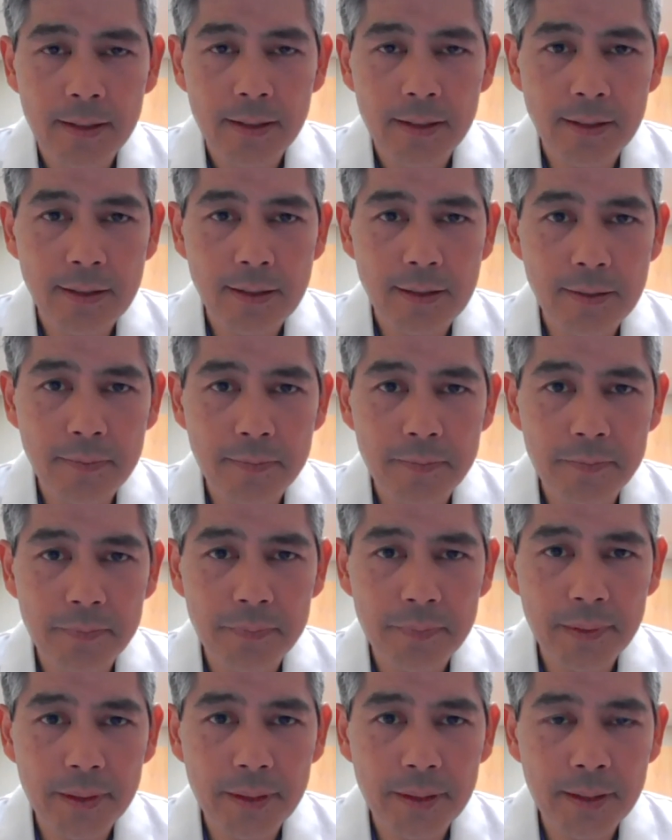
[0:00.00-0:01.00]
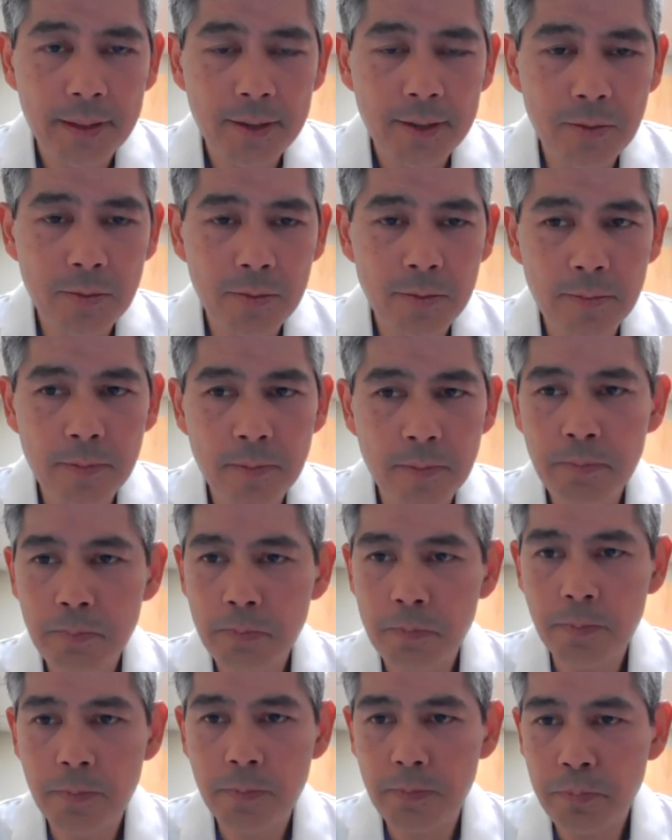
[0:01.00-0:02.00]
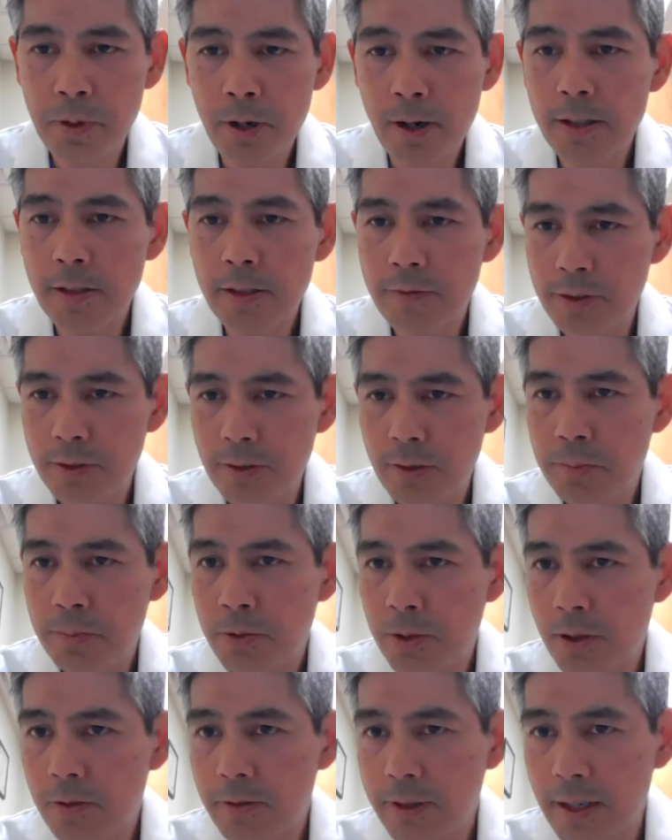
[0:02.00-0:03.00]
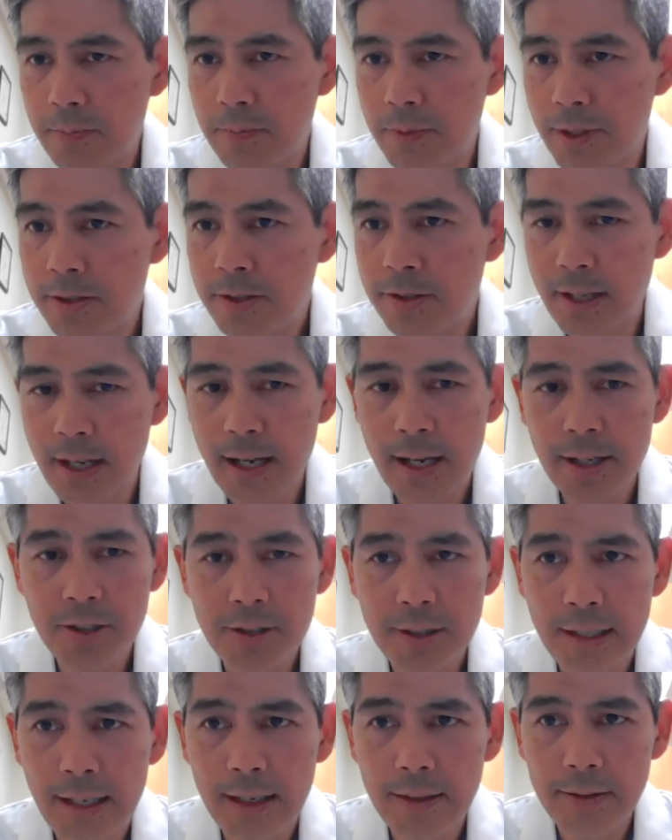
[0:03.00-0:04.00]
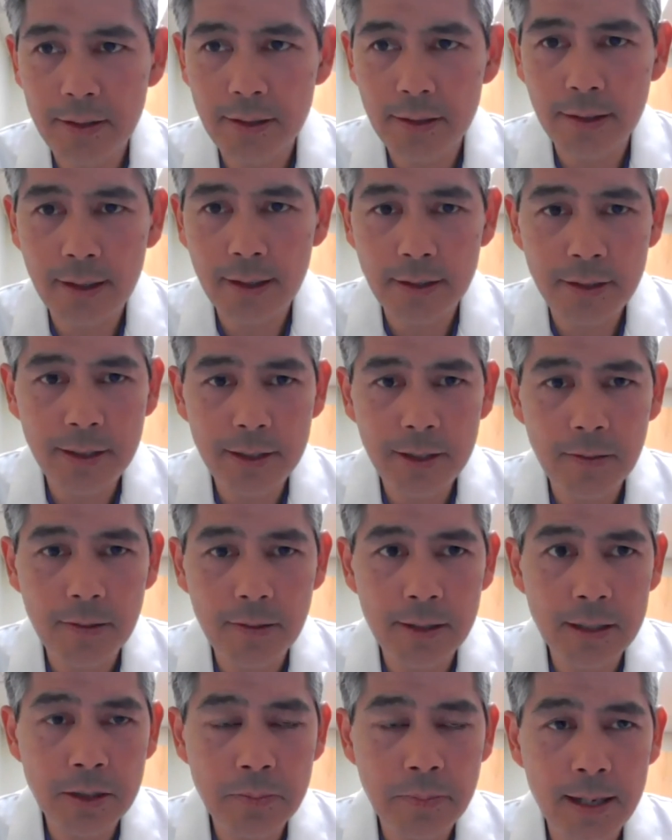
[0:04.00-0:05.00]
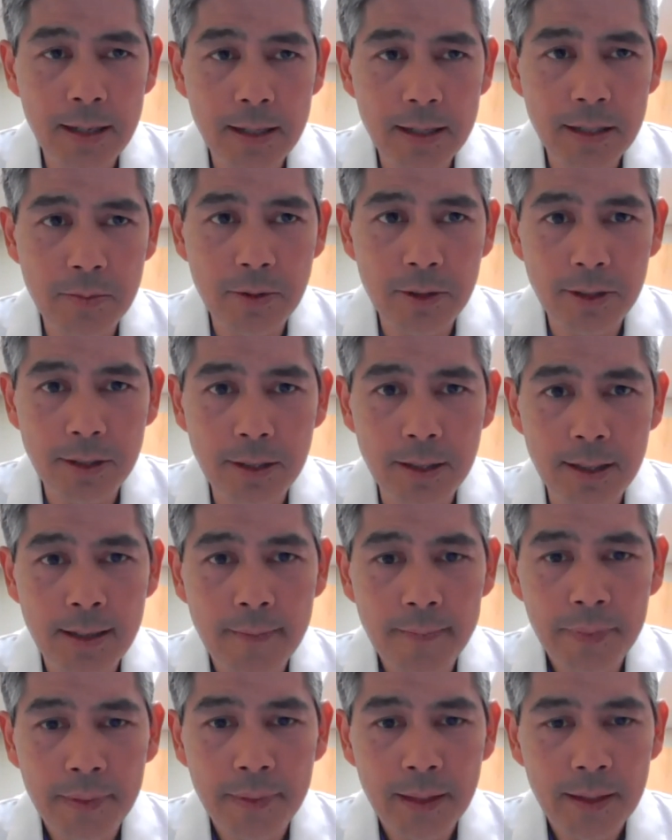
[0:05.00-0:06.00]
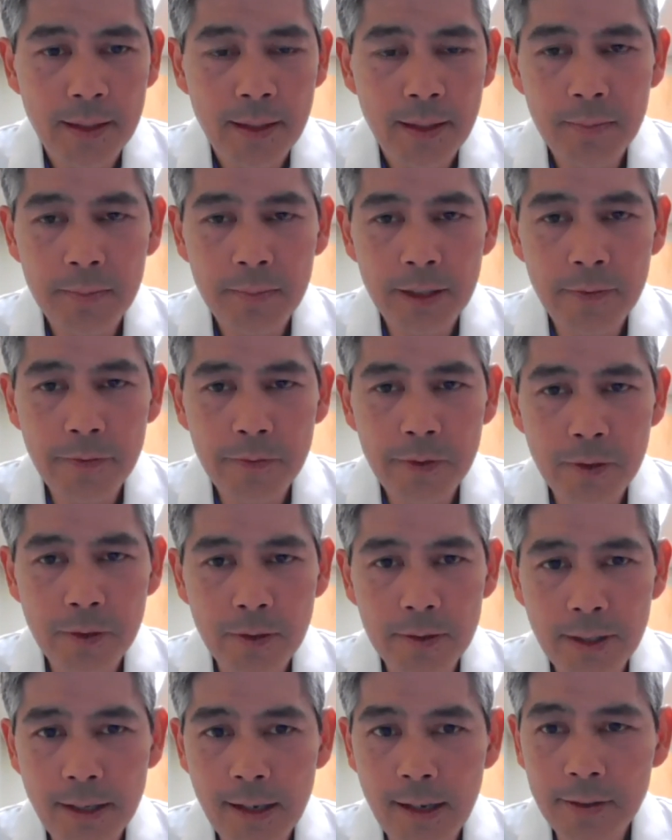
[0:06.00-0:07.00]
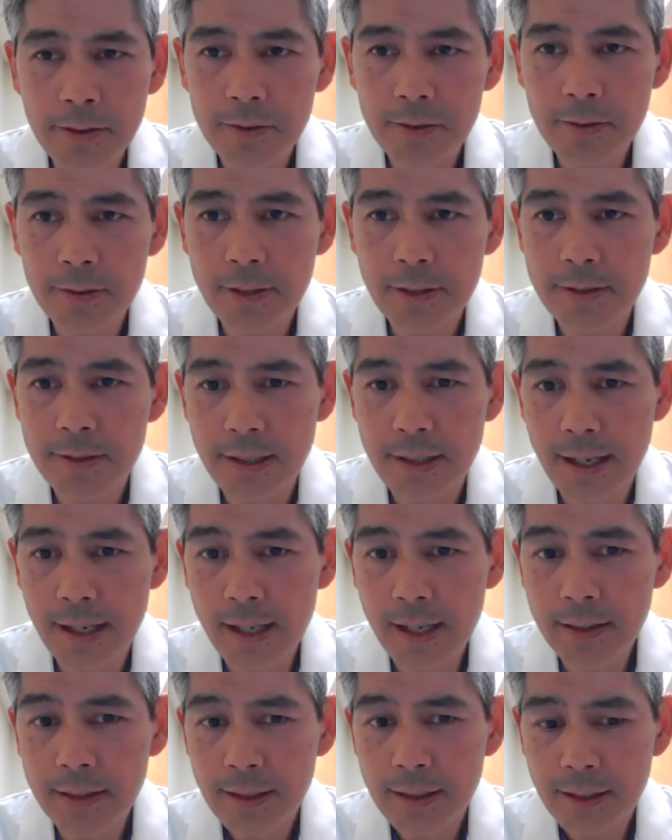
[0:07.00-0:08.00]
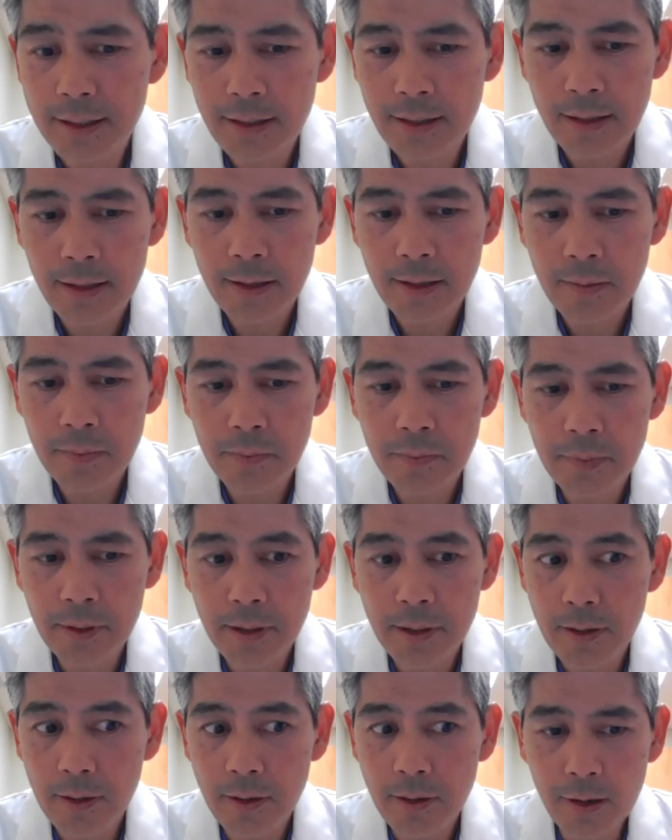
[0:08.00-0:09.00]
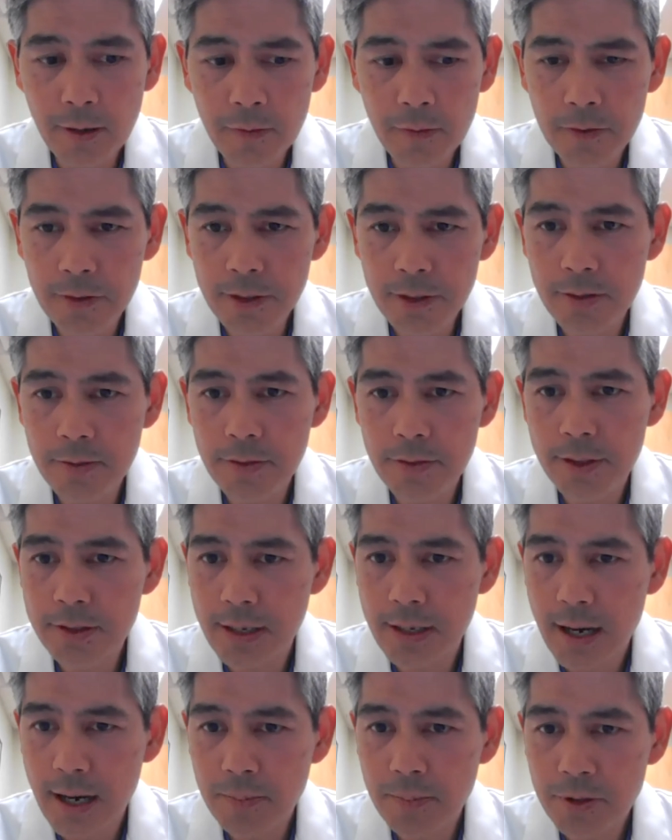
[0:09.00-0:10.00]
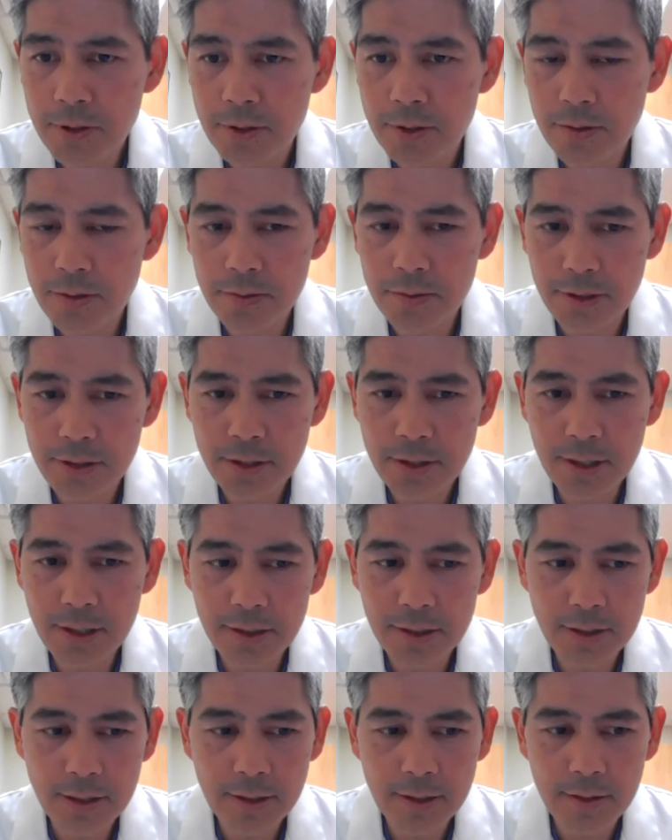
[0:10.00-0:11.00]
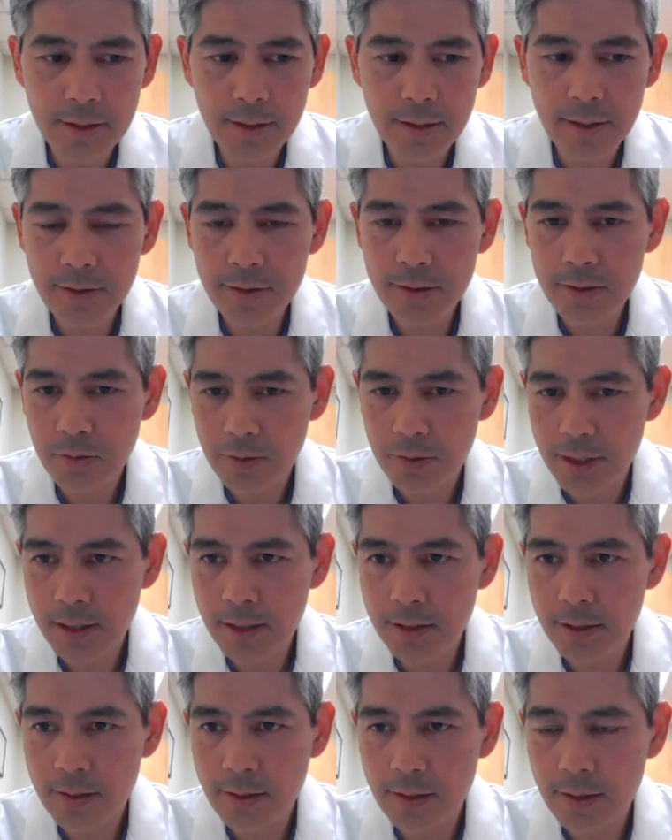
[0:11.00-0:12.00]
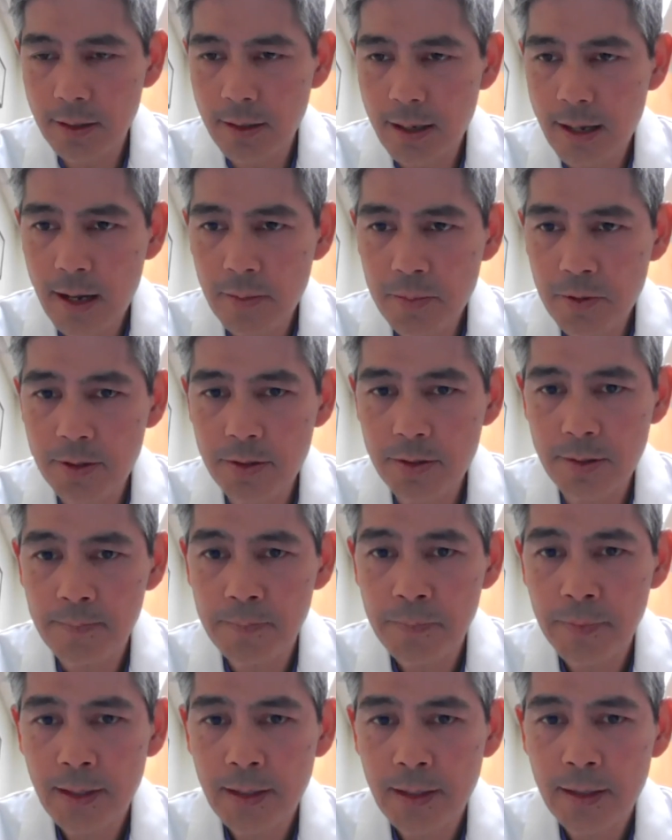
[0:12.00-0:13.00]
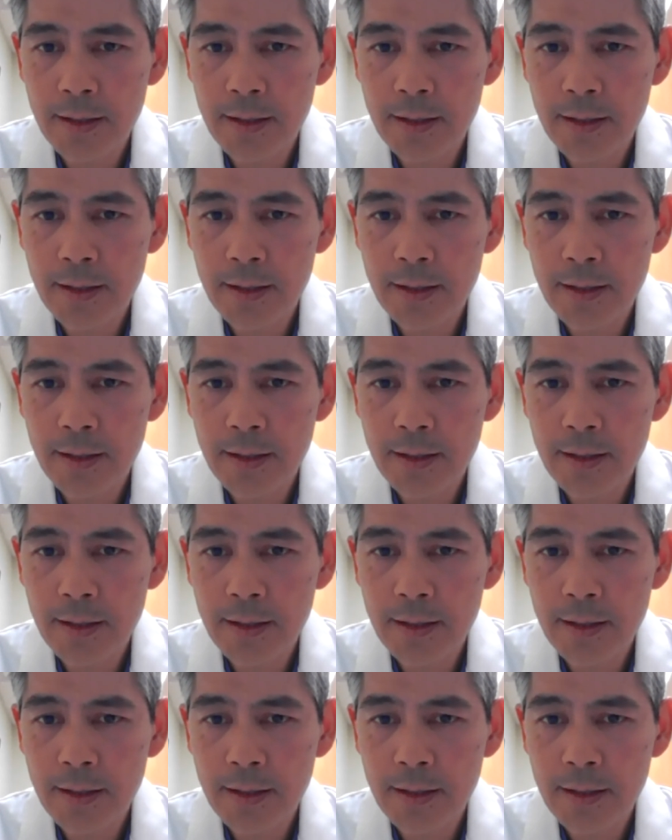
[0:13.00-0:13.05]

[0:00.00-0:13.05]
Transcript: Um, you know, part of your program is to educate the Latino and Hispanic community. Um, if your doctor is not um, offering you these options or discussing these screening uh, options,